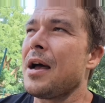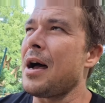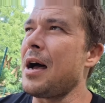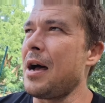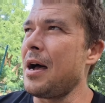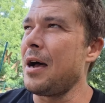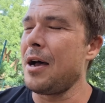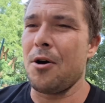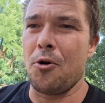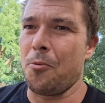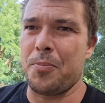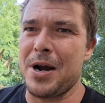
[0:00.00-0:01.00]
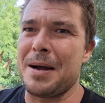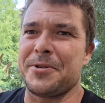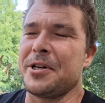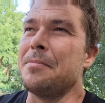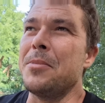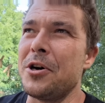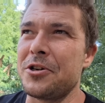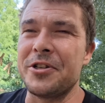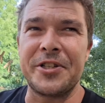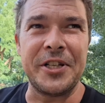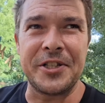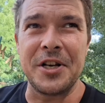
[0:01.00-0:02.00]
or perhaps an
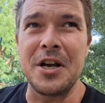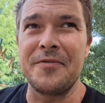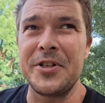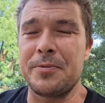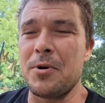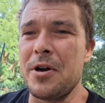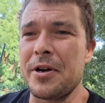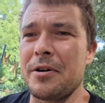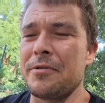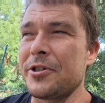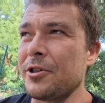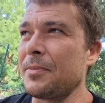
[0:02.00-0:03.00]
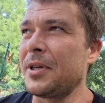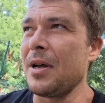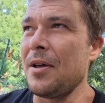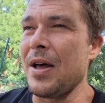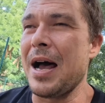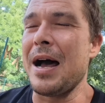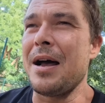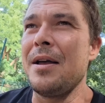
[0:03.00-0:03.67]
emergency service worker or something like that,